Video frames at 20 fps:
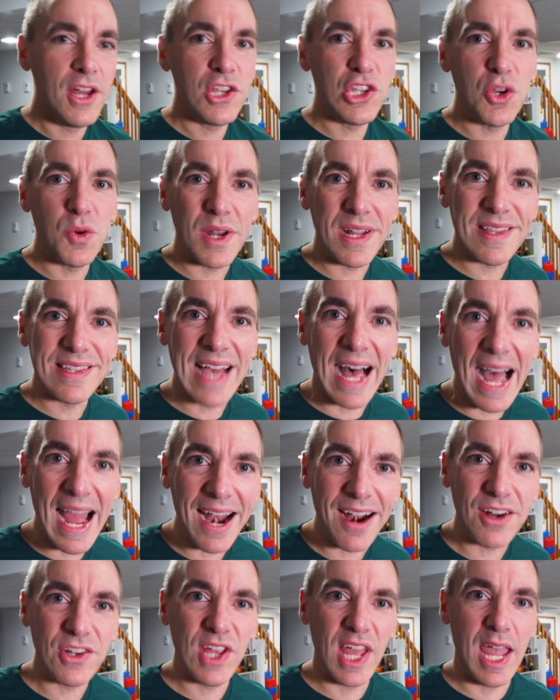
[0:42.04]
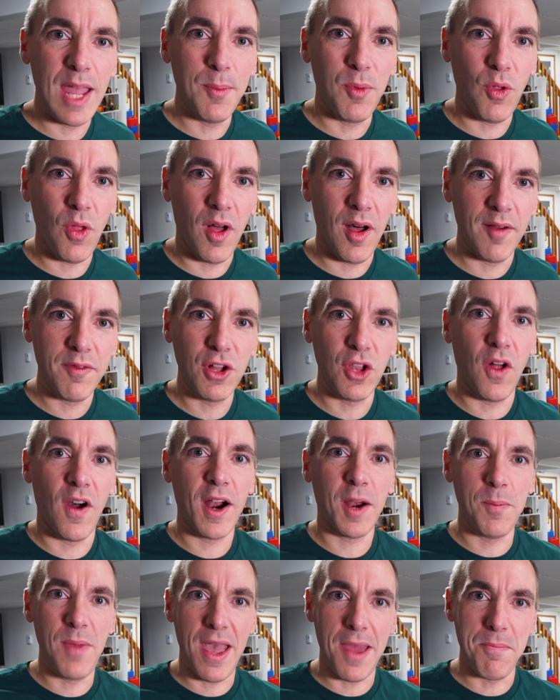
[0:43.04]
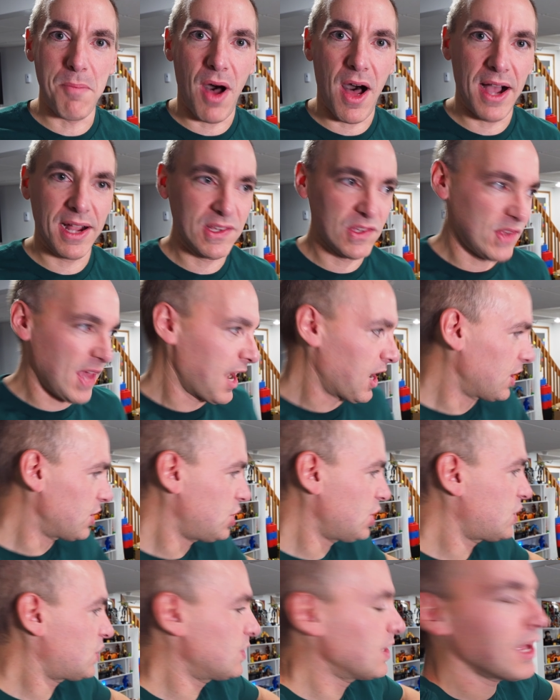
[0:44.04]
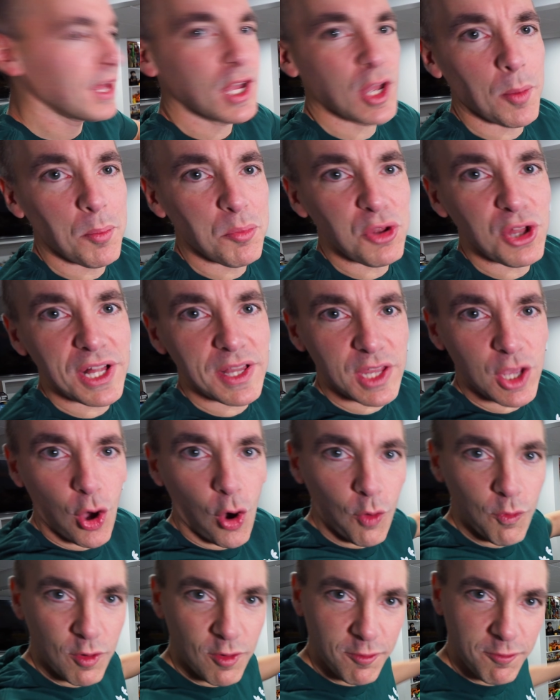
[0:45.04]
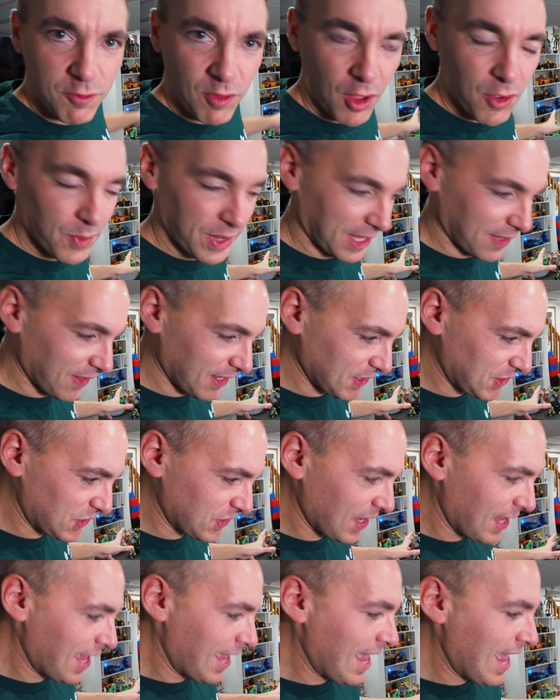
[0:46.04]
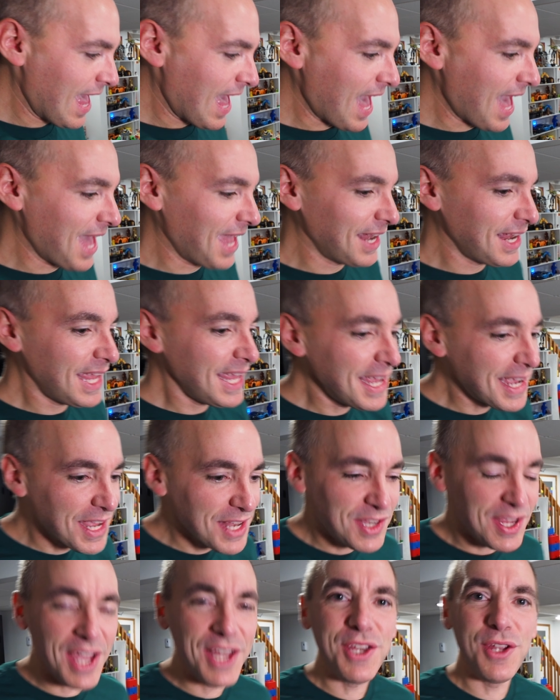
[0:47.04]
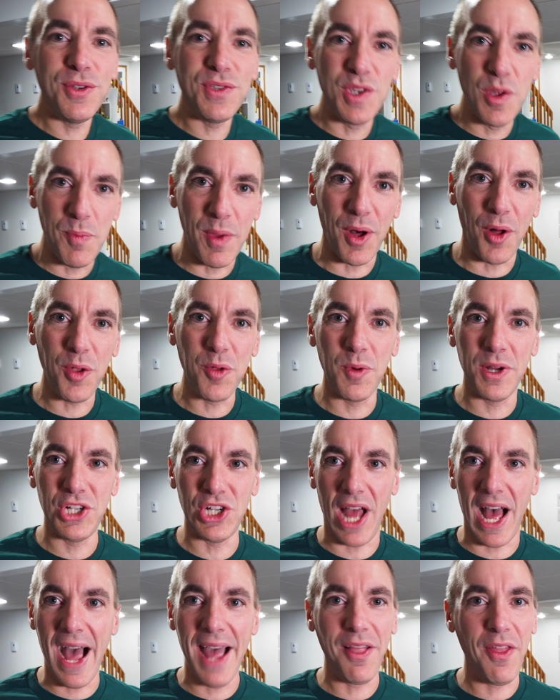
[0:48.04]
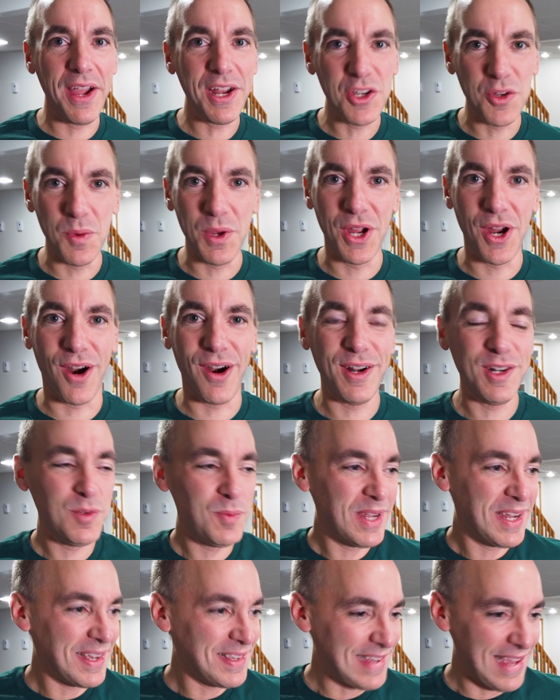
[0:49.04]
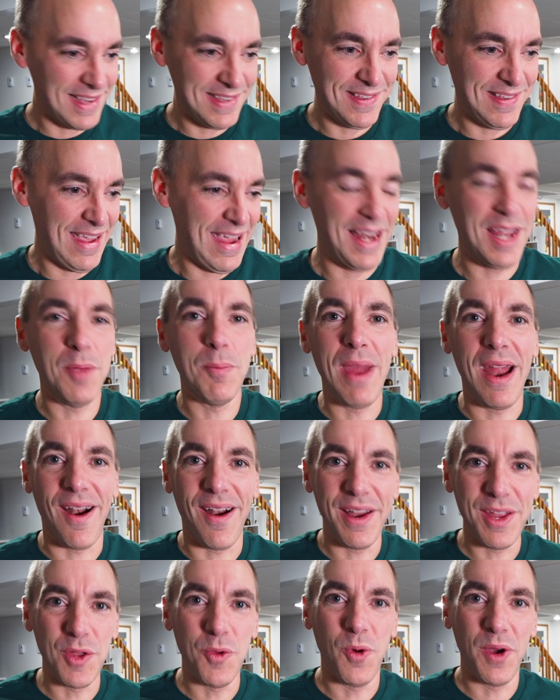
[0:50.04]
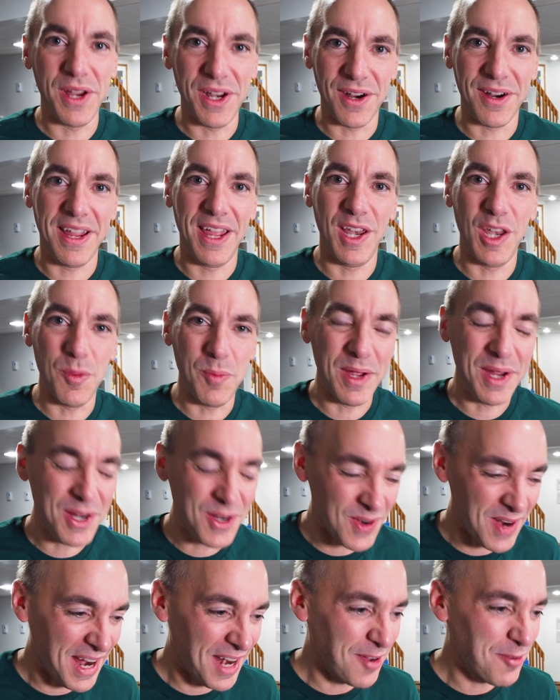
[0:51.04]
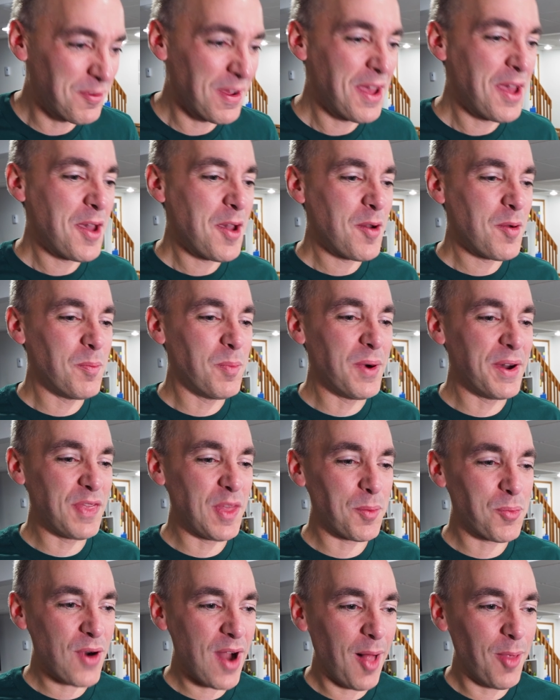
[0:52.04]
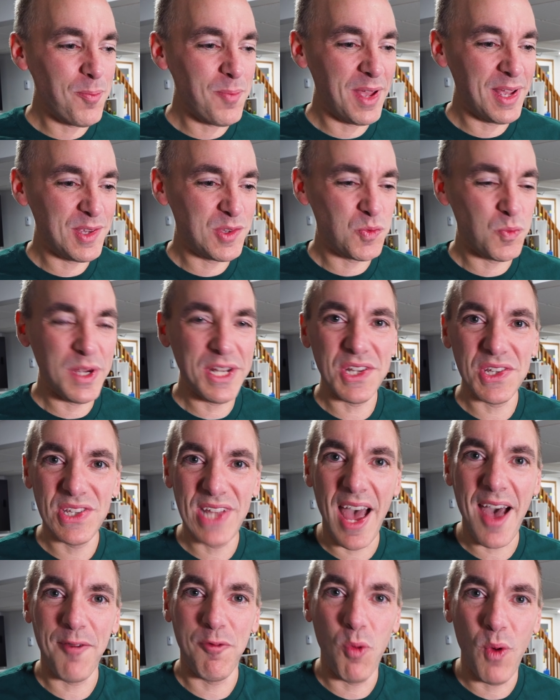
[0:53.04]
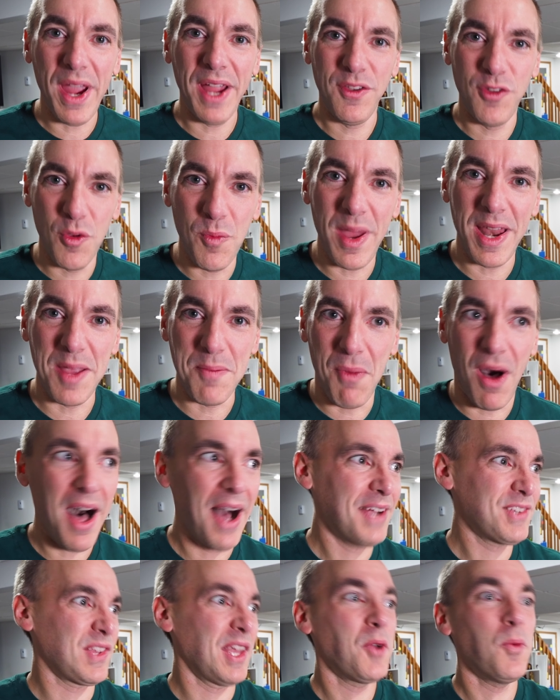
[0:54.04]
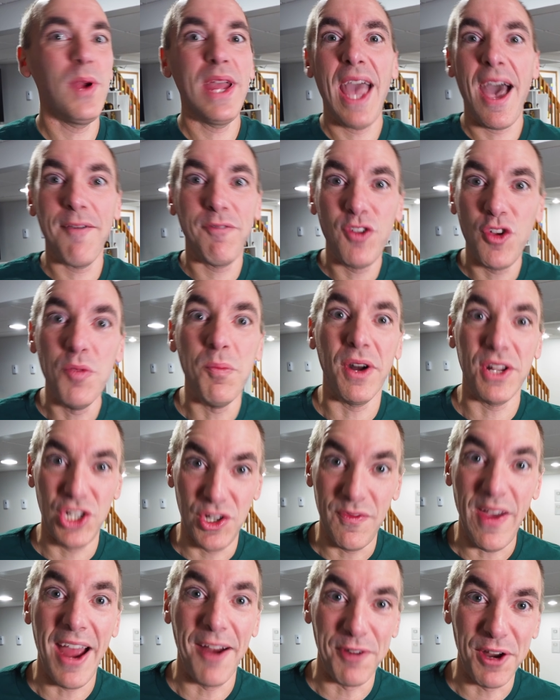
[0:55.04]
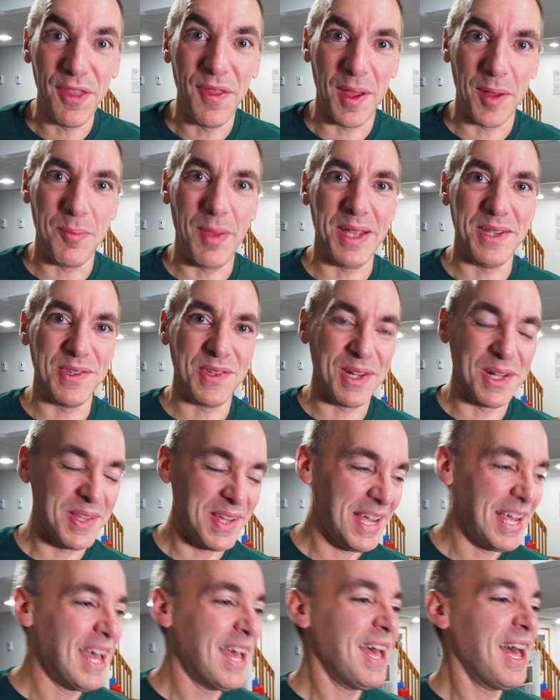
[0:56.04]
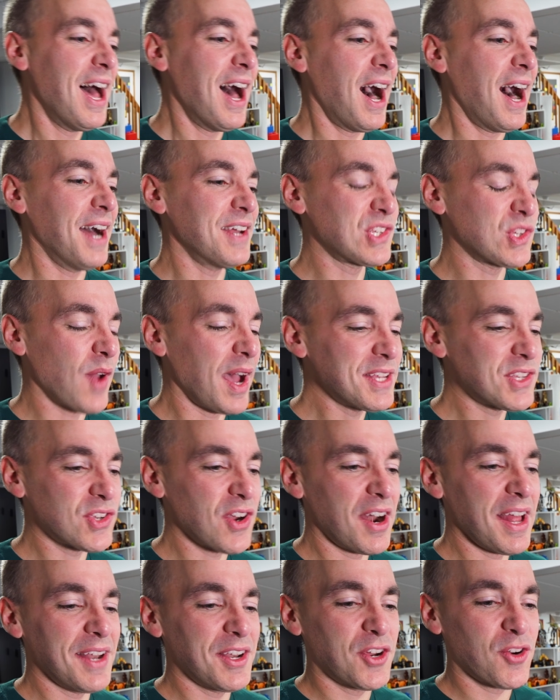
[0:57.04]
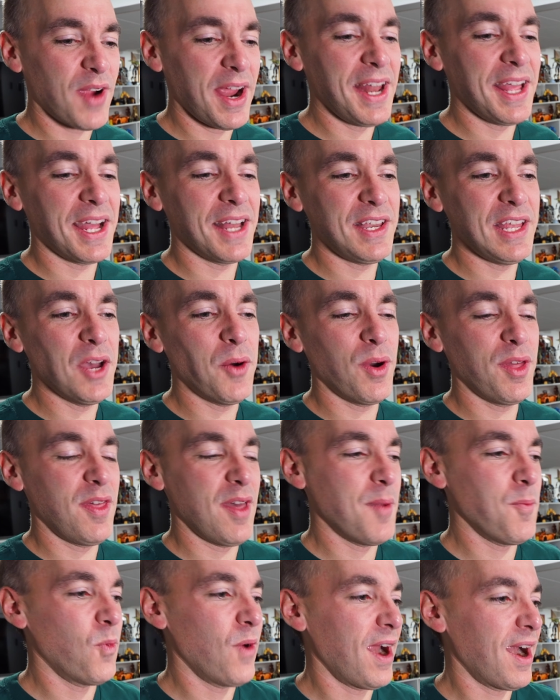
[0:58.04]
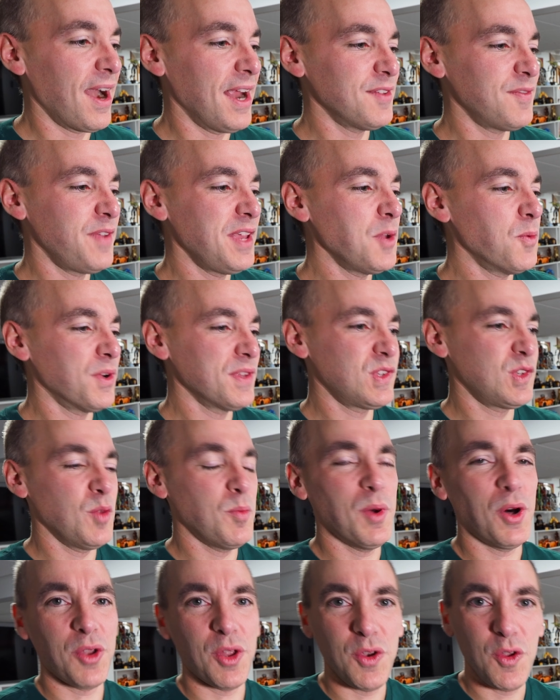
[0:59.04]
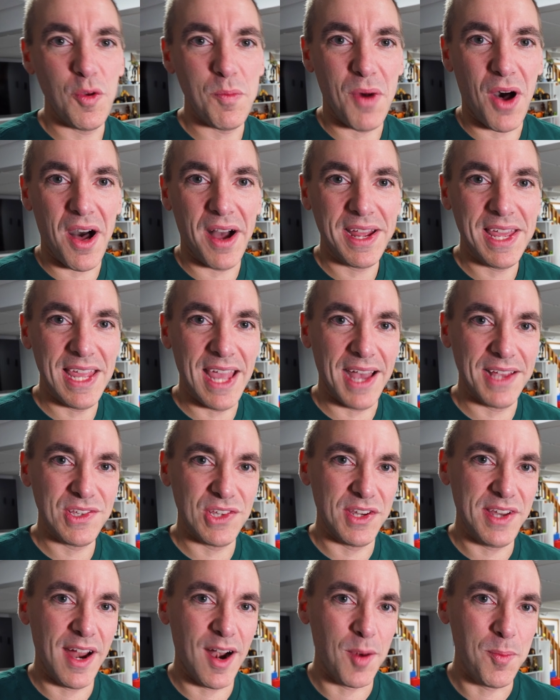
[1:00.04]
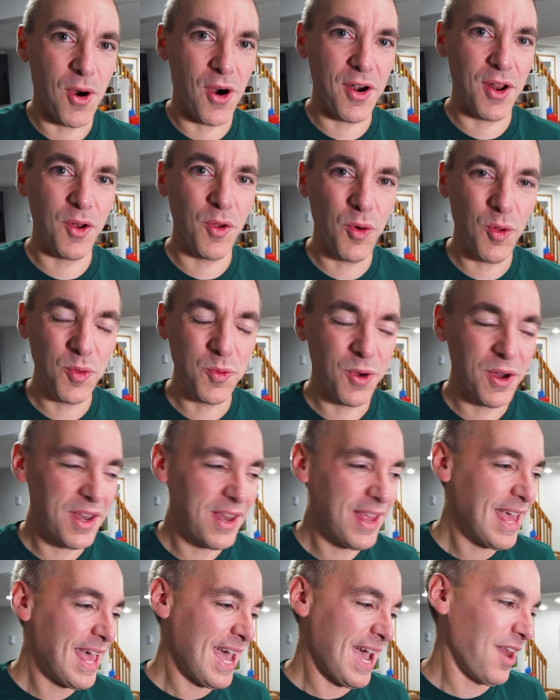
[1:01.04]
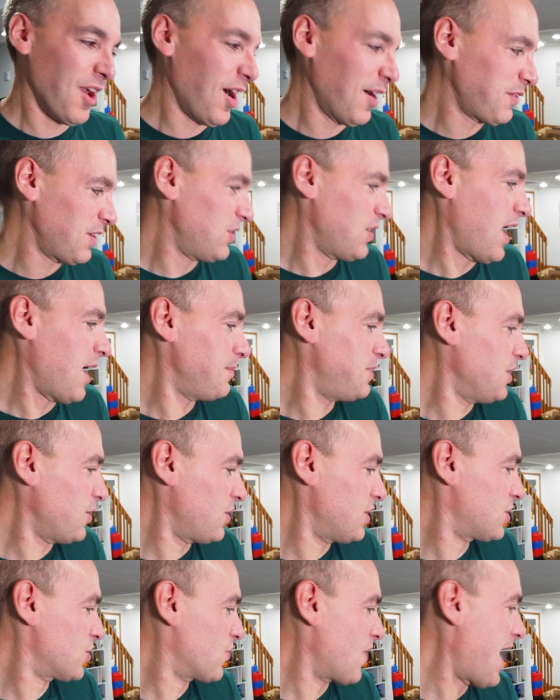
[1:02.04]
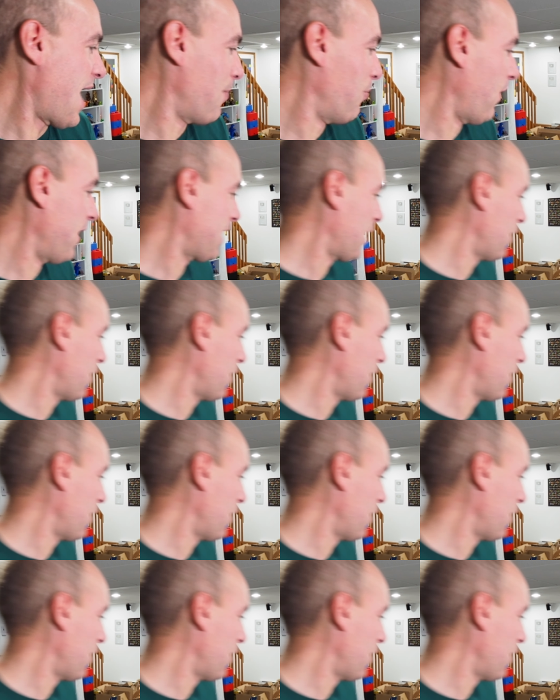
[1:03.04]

to an entire table of Clarkman mocks that are just completely overflowing this. And he continues to build, which I like to encourage because as any parent, you want your kid to be creative, but the problem is we just have way too many mocks. Like, we have too much of everything, basically. Uh, so I started creating a deal with him where if he wants to build a new mock, he has to tear apart an old one, and oftentimes he'll just grab like